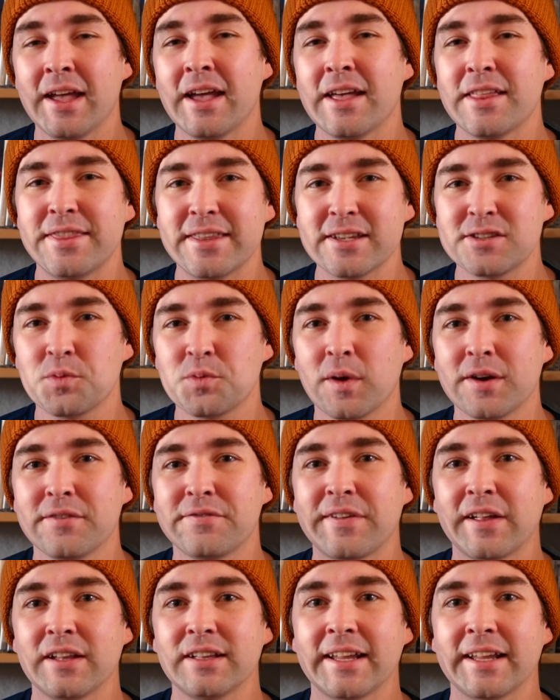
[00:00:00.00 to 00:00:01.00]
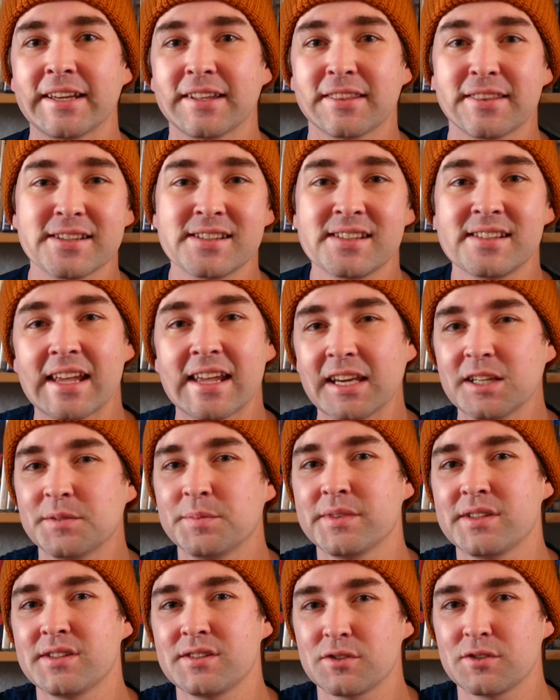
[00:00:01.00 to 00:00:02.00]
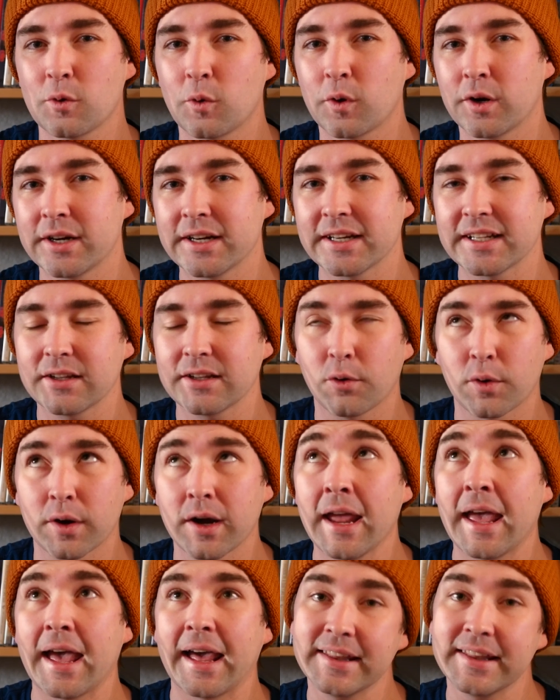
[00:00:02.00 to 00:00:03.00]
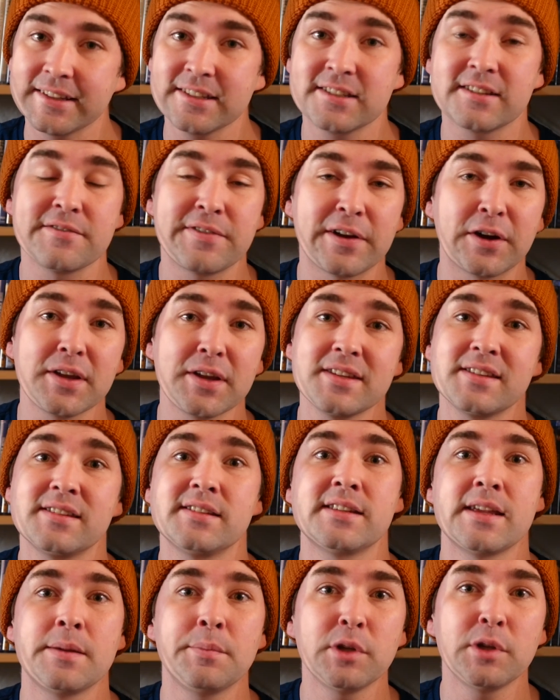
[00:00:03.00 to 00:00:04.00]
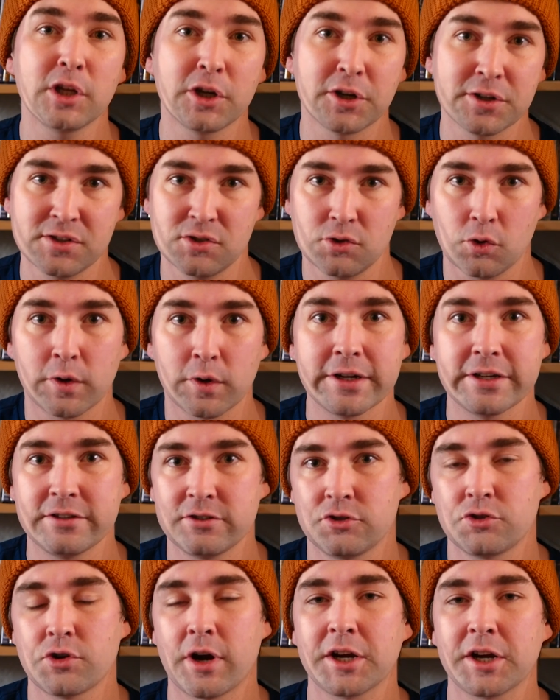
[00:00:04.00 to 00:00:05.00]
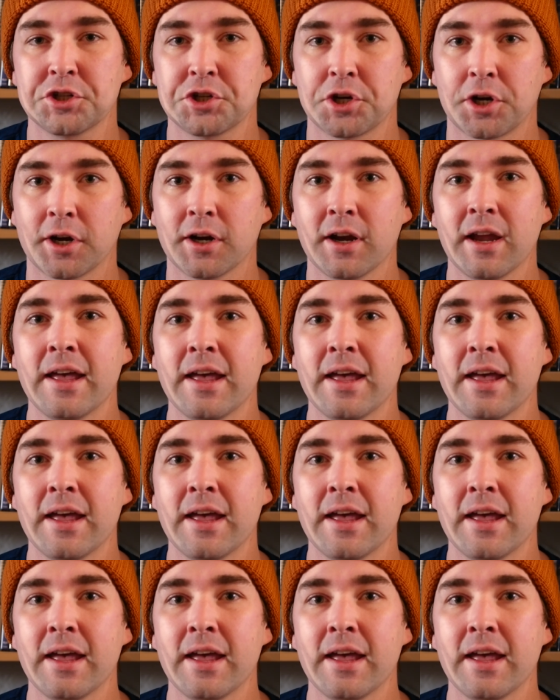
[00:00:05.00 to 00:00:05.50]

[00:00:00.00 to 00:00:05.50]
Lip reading: this one felt like the same story, or at least a very similar story structure,